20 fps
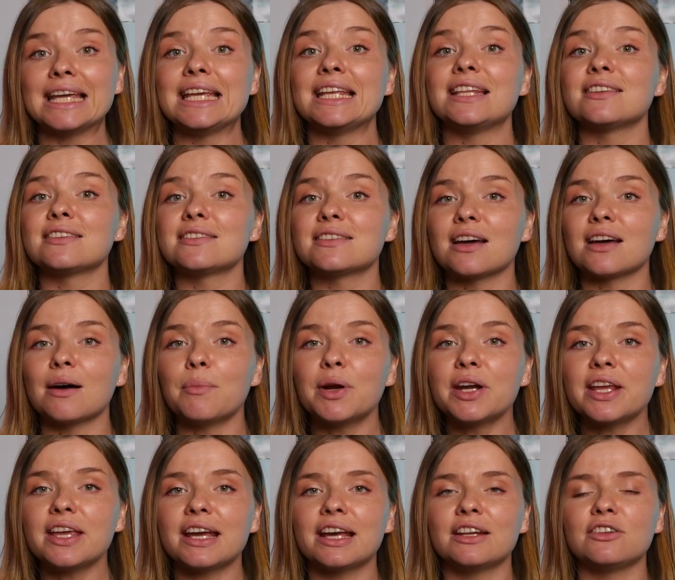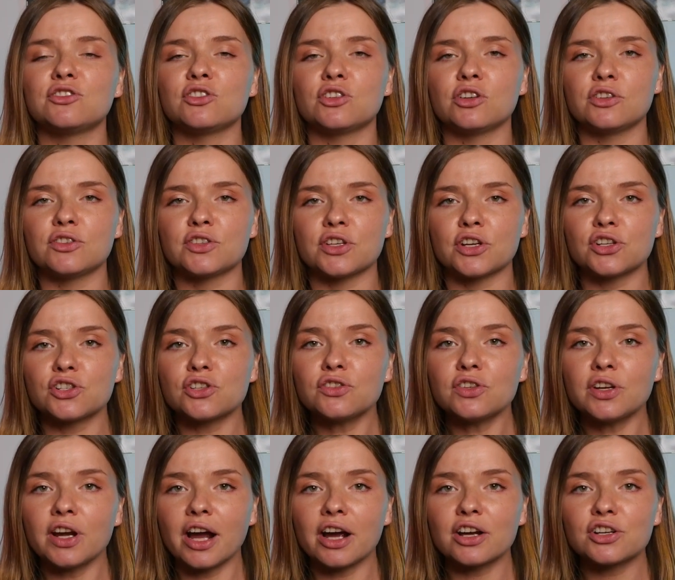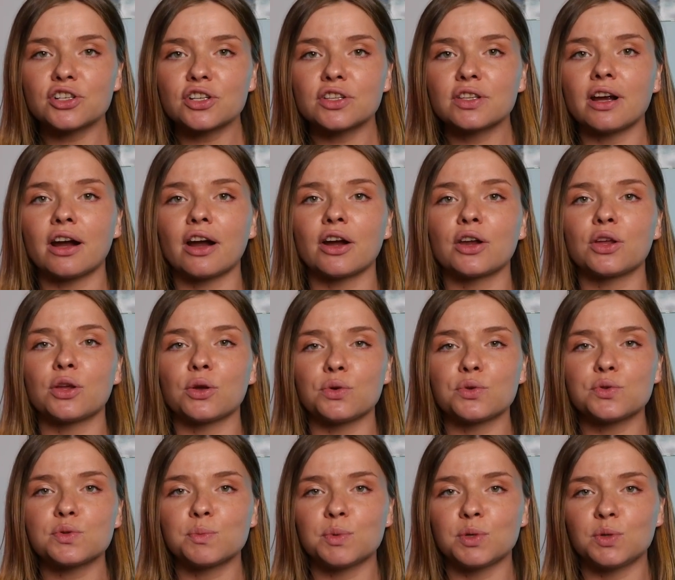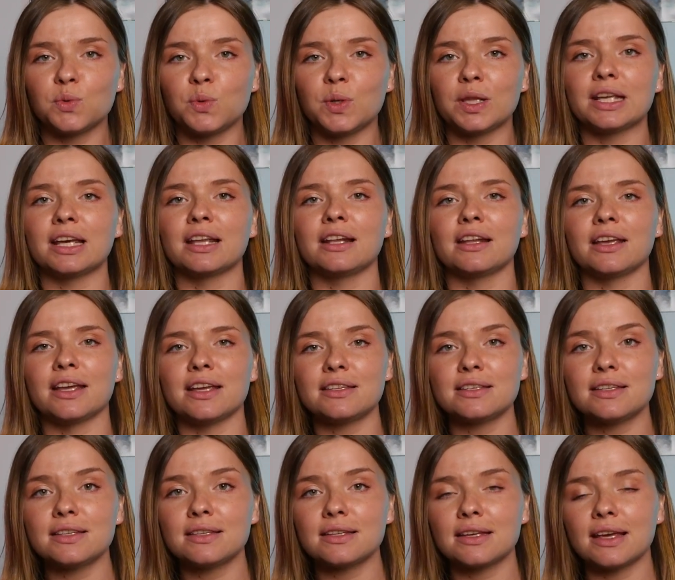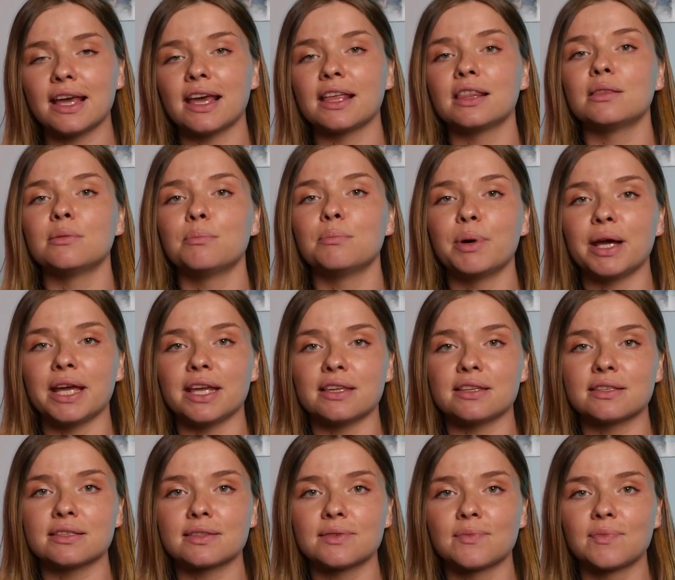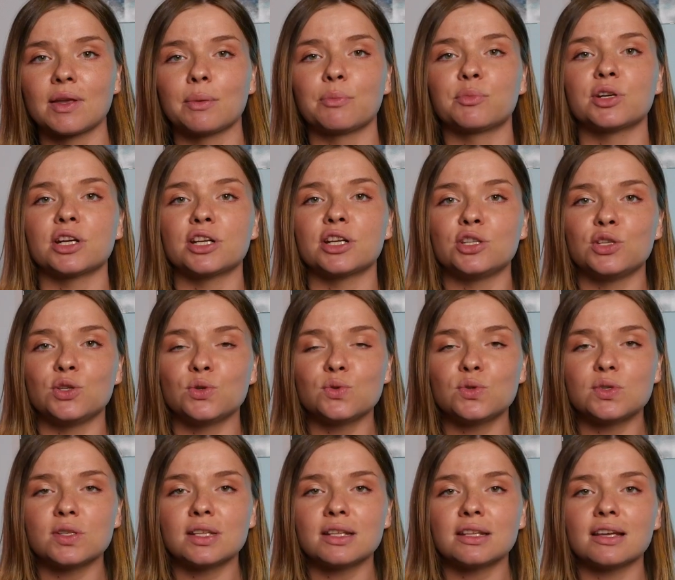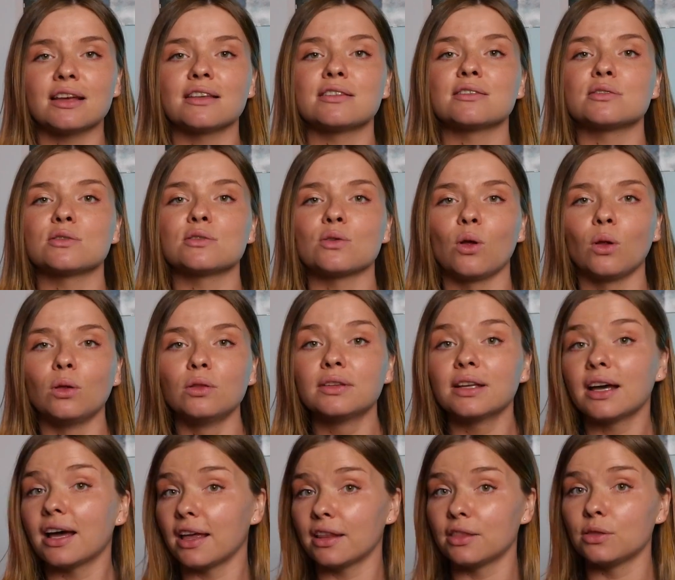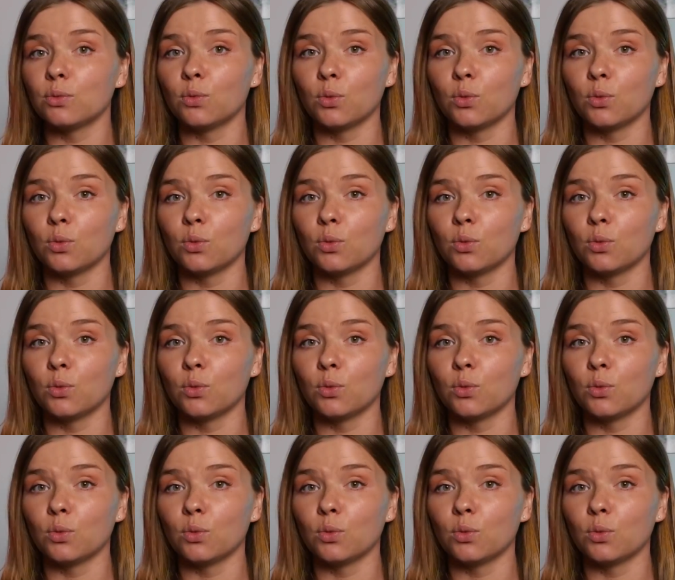In a summary, a neutralization reaction occurs between an acid and base, producing a salt and